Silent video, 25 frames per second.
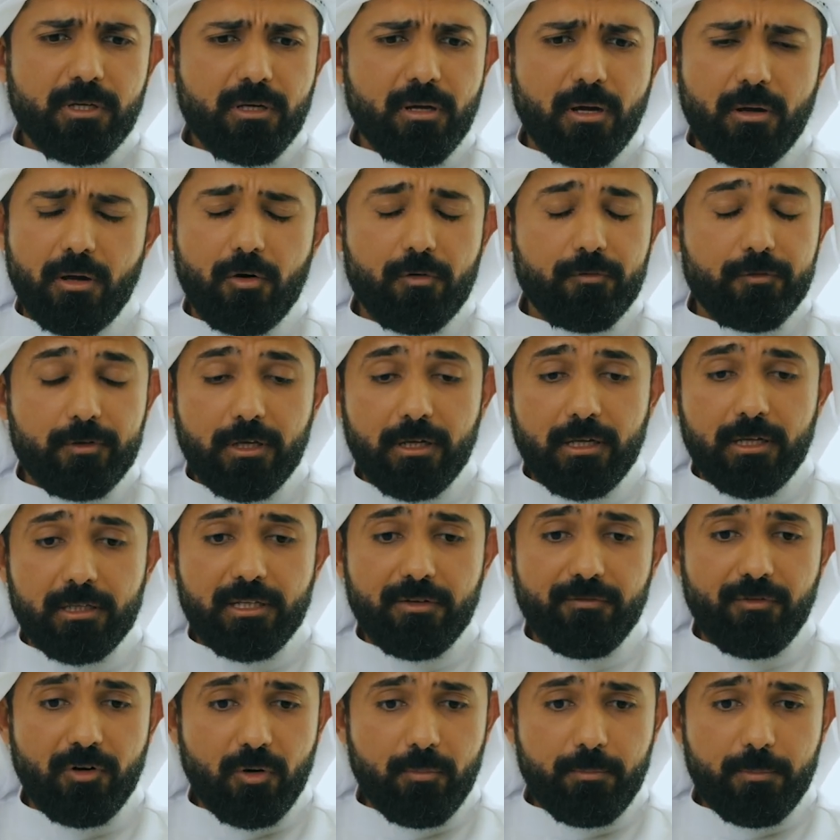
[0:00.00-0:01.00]
of the
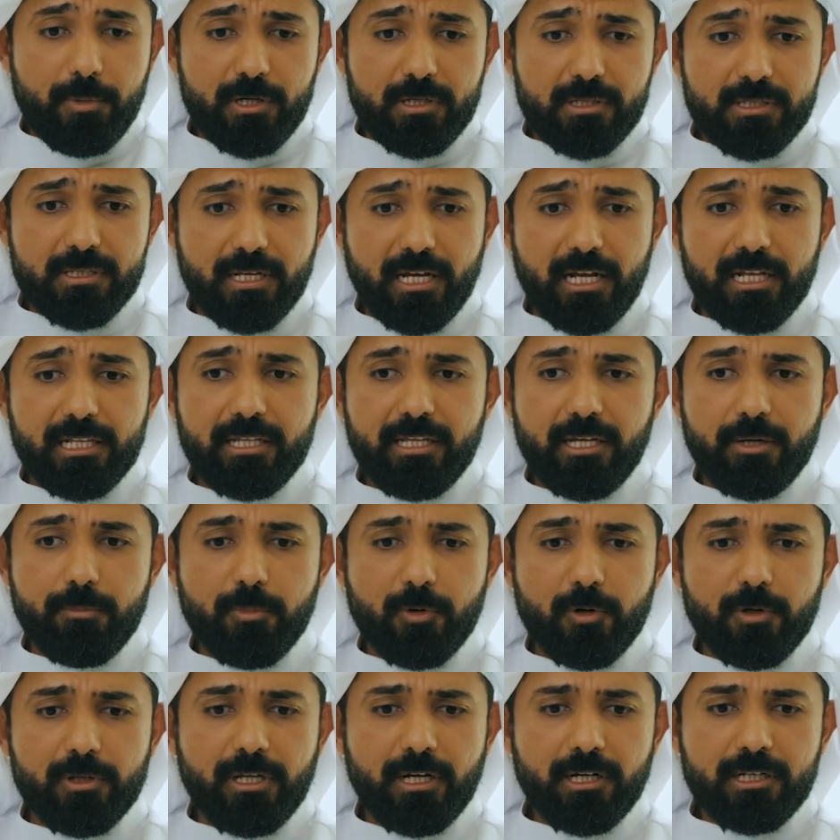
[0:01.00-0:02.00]
developers and their
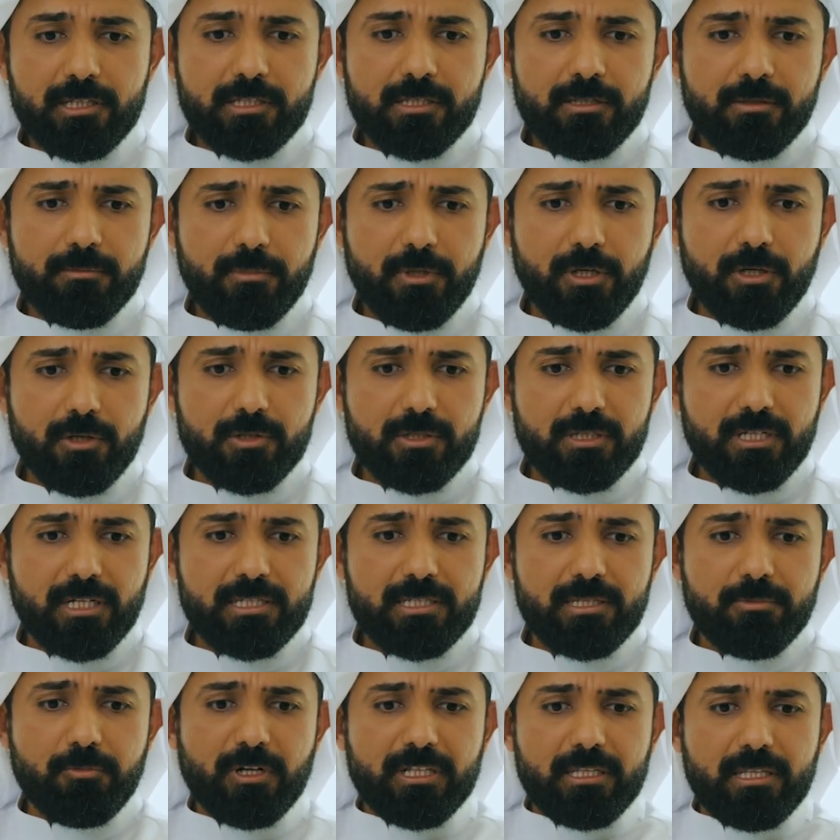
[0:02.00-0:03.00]
products, because
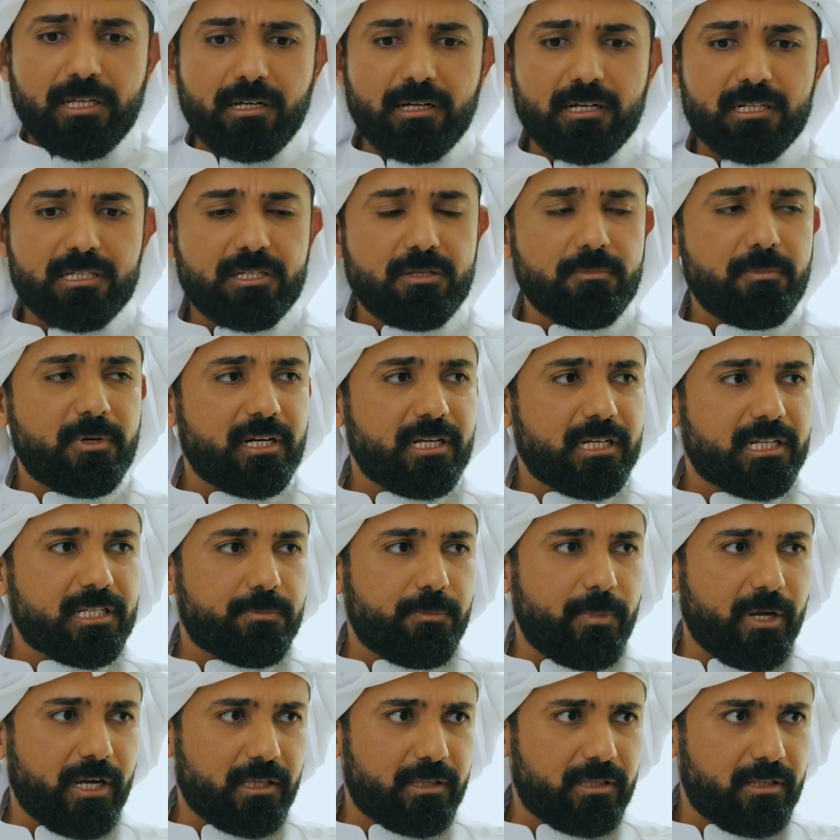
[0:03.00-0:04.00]
that's what the customer
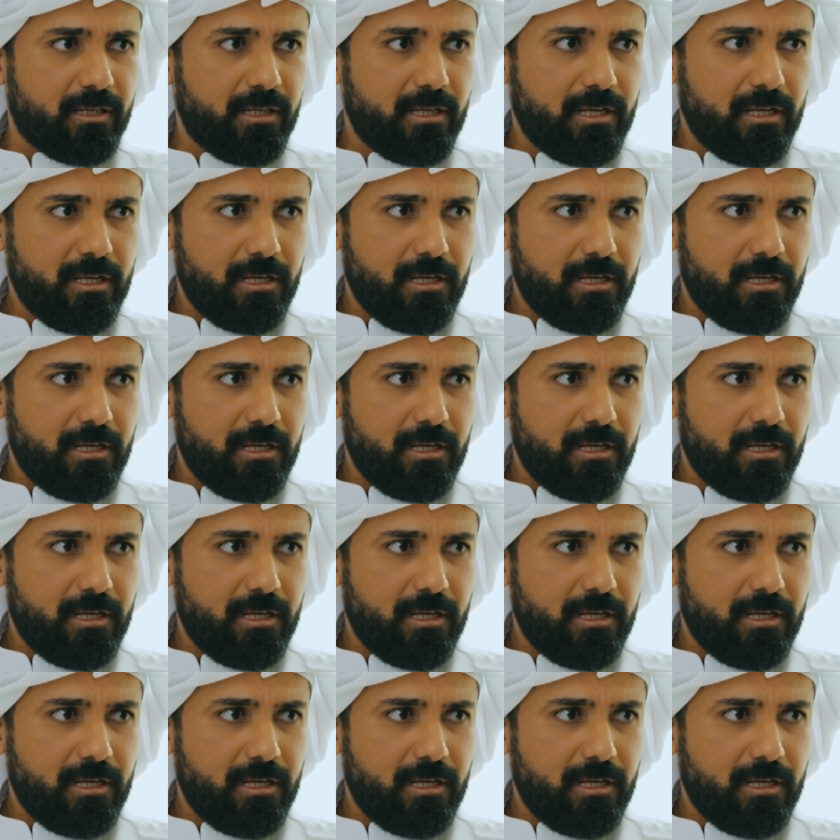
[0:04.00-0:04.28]
expect.